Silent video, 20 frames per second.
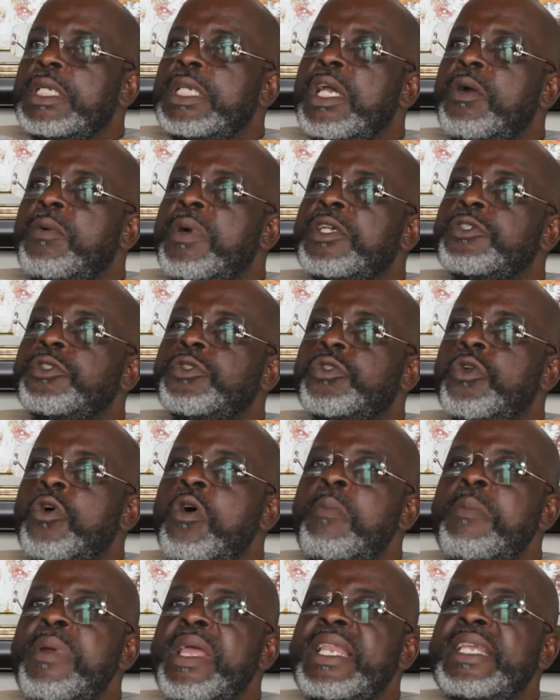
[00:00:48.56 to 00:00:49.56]
There were
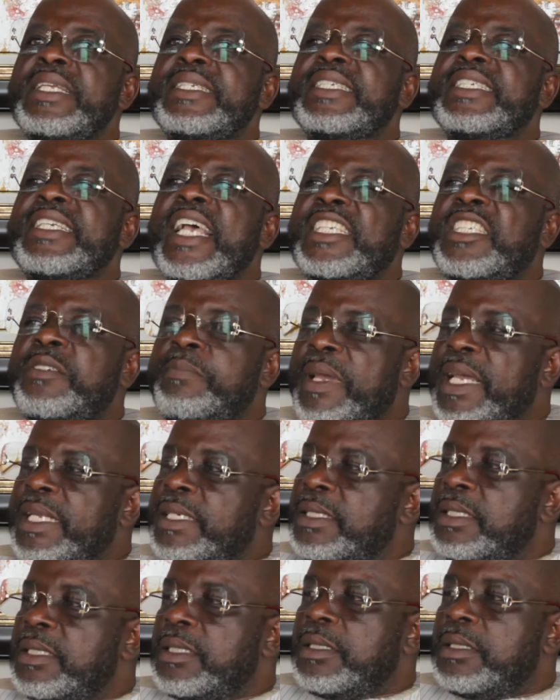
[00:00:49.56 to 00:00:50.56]
so many
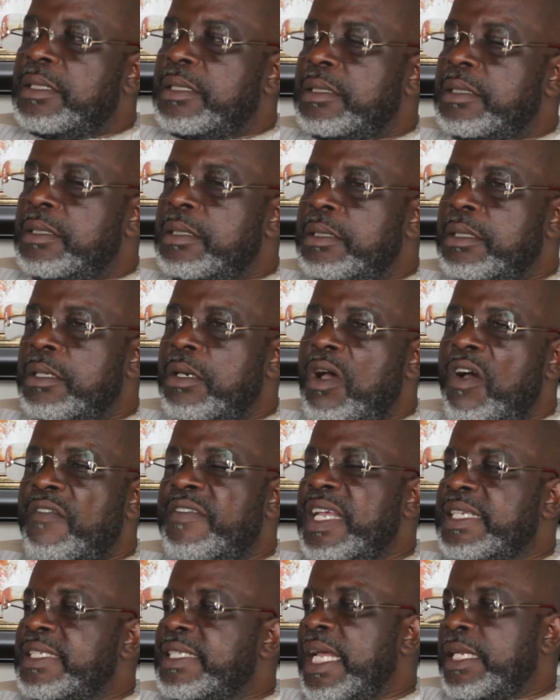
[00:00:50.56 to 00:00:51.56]
segments of
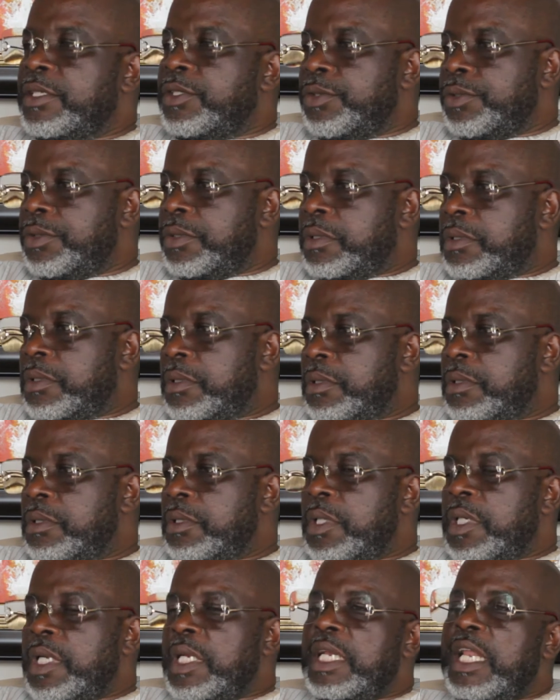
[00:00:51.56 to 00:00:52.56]
the statutes
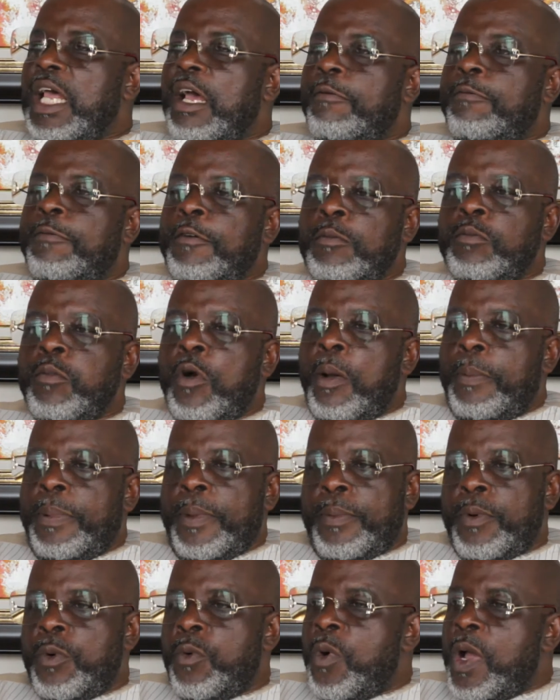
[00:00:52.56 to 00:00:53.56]
that football
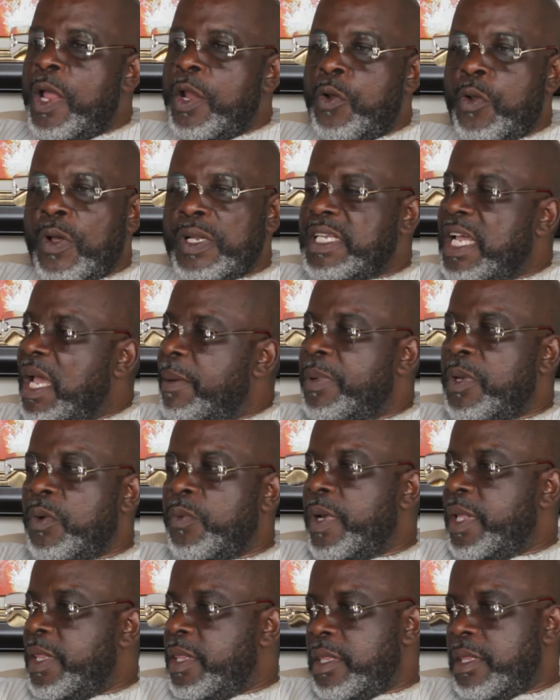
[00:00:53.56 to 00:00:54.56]
people were not happy
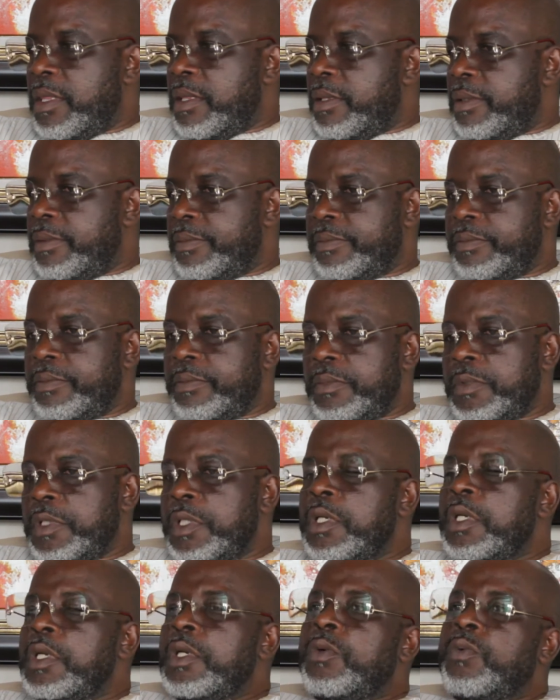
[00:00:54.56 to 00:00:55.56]
with.
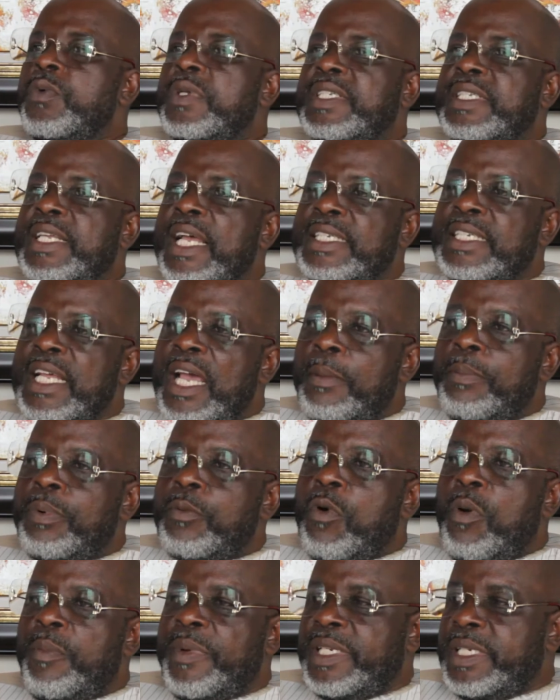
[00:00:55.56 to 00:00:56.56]
We set
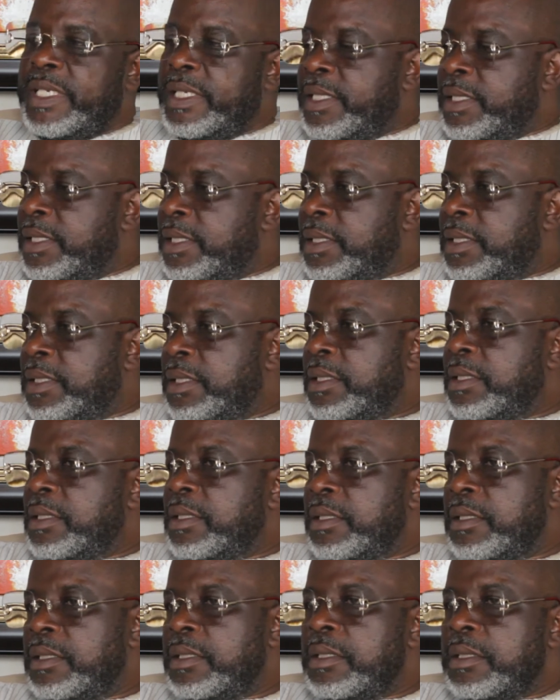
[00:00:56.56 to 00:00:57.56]
up committees
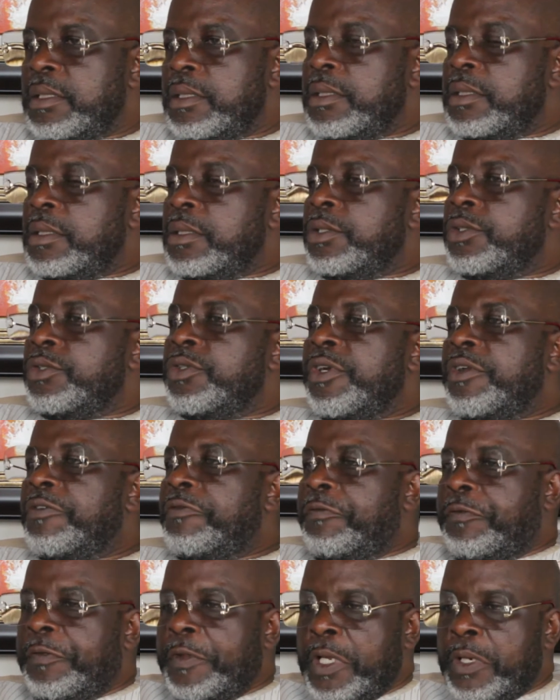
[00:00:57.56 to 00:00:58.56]
to
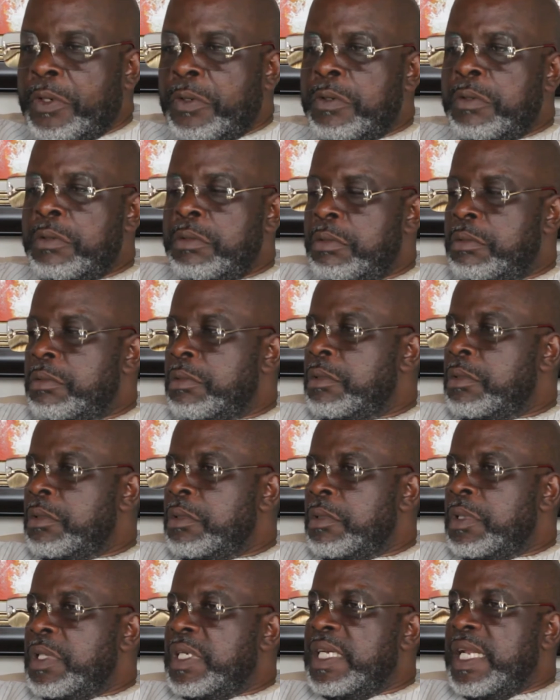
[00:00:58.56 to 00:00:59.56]
review
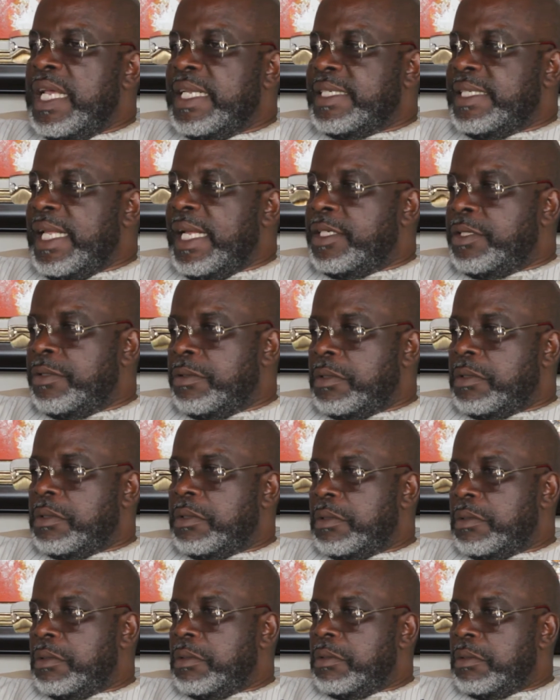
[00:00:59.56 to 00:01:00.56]
the statutes.